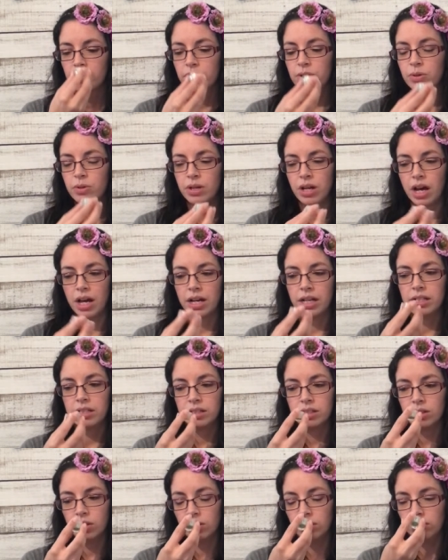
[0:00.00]
you cut
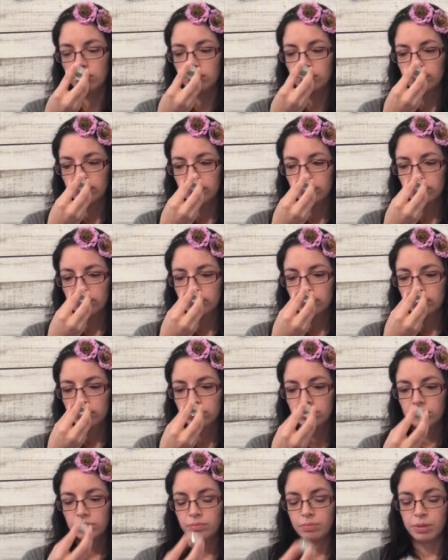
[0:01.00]
it, so,
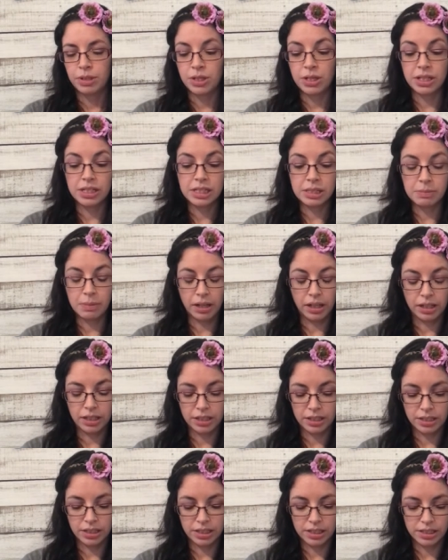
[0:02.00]
but you can smell
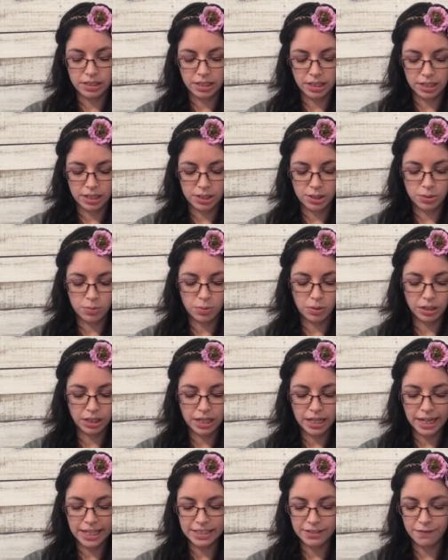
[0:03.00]
it in this. Like, it's
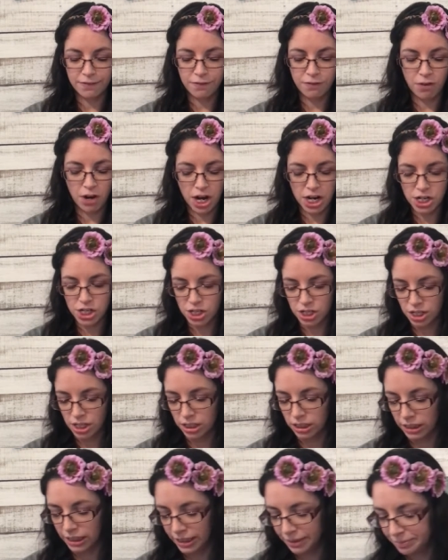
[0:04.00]
really nice and fresh,
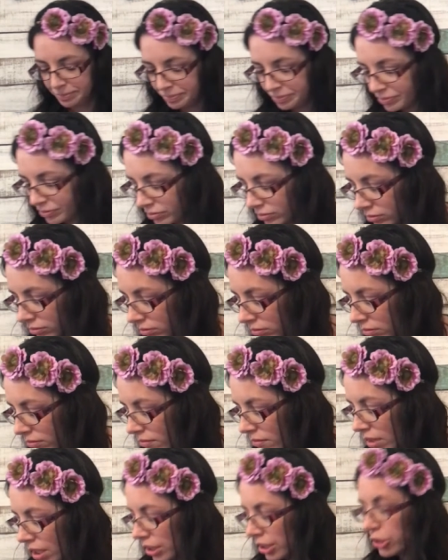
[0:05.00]
clean.
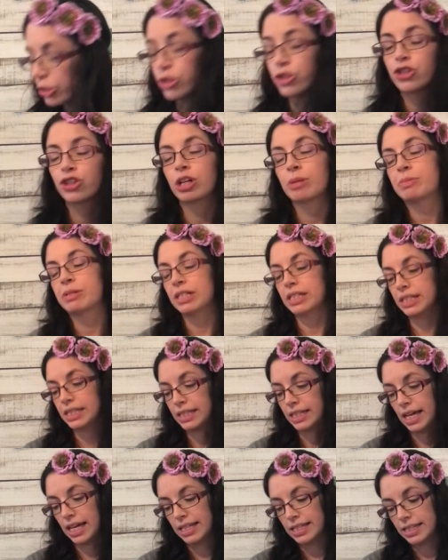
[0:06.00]
The description
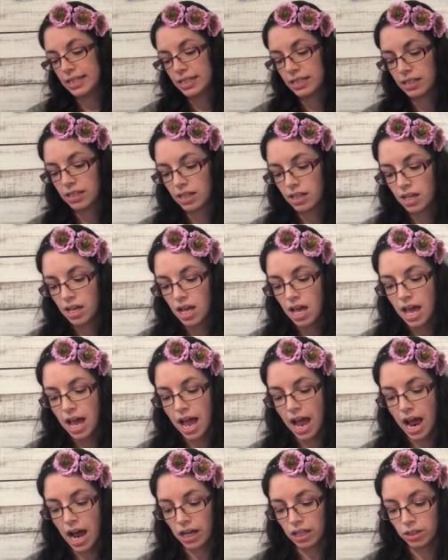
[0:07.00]
says
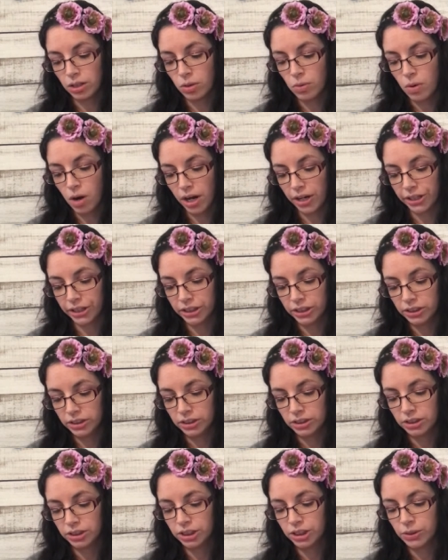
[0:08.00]
aloe
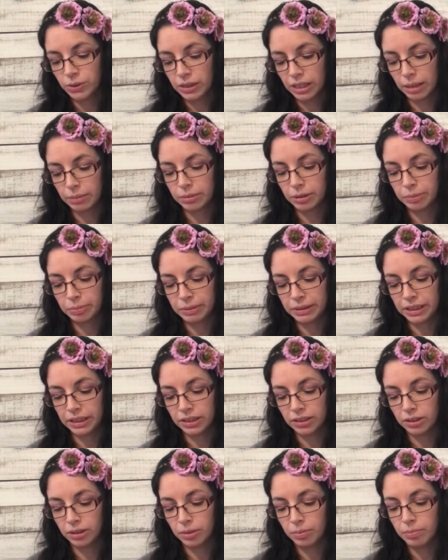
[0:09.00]
water, cucumber
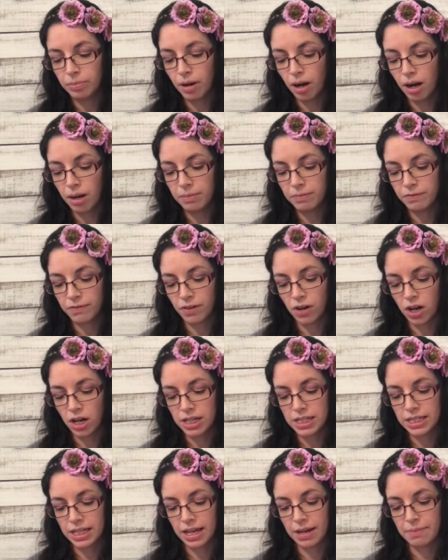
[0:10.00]
peel, palm
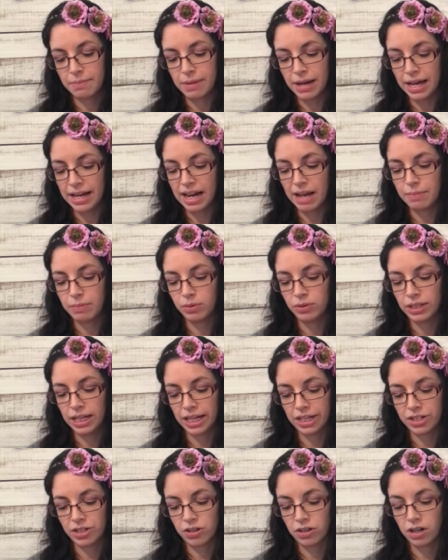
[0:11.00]
frond, and pineapple
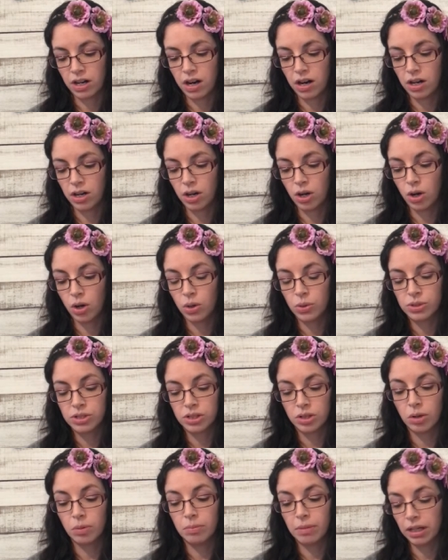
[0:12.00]
nectar are oh
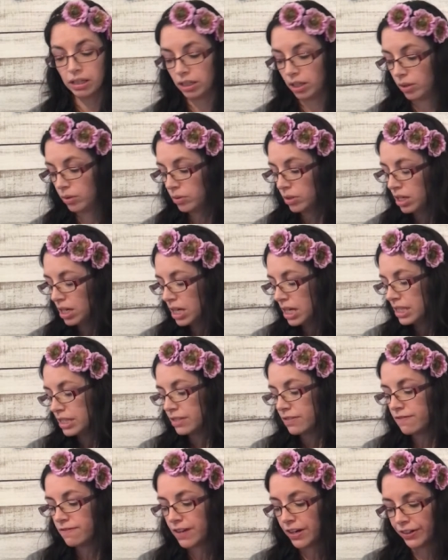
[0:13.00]
so mellow.
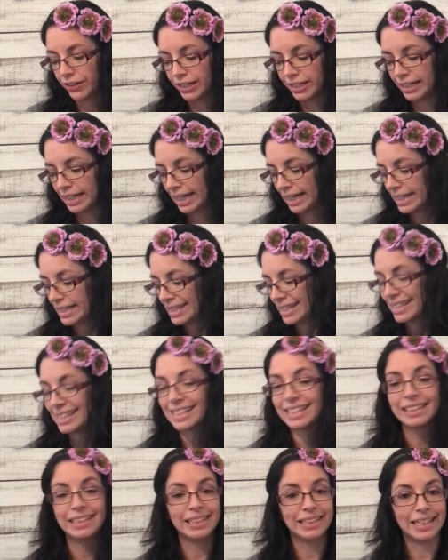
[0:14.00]
It's a very nice,
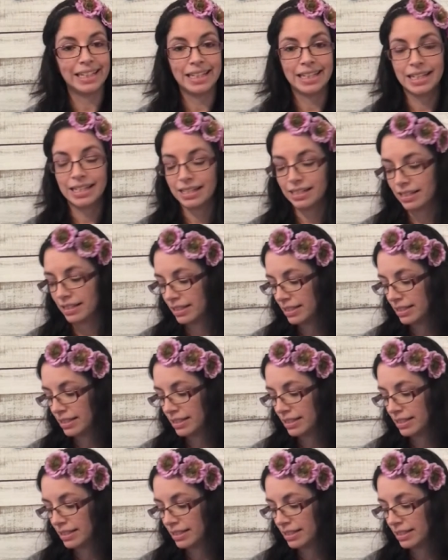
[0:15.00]
clean